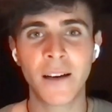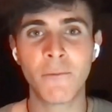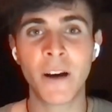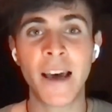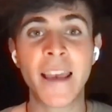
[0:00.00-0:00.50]

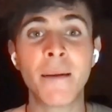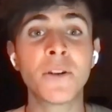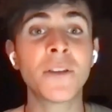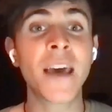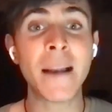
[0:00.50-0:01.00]
where I am
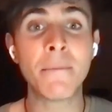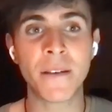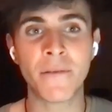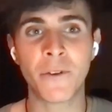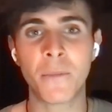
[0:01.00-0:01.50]
not
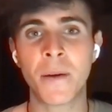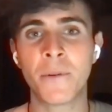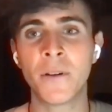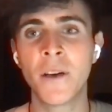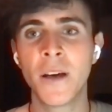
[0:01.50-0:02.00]
helping for
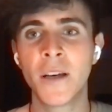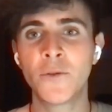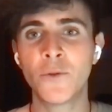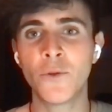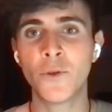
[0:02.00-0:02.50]
people
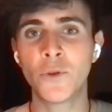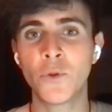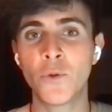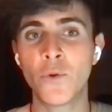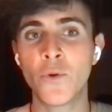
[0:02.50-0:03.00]

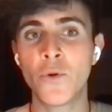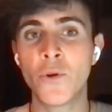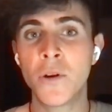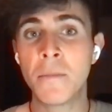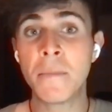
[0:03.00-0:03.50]
to
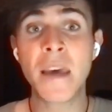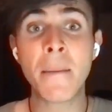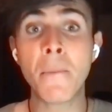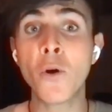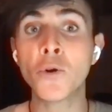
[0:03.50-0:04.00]
be
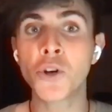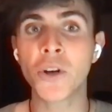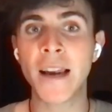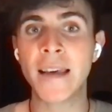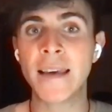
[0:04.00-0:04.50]

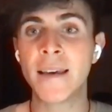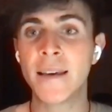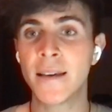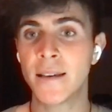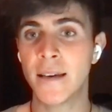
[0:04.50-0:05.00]
emotionally
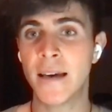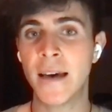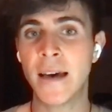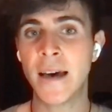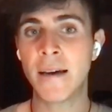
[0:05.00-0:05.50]

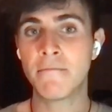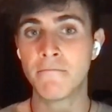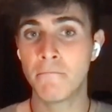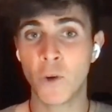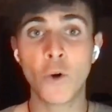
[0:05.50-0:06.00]

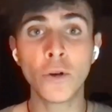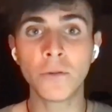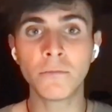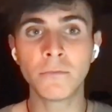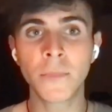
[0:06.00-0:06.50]
good.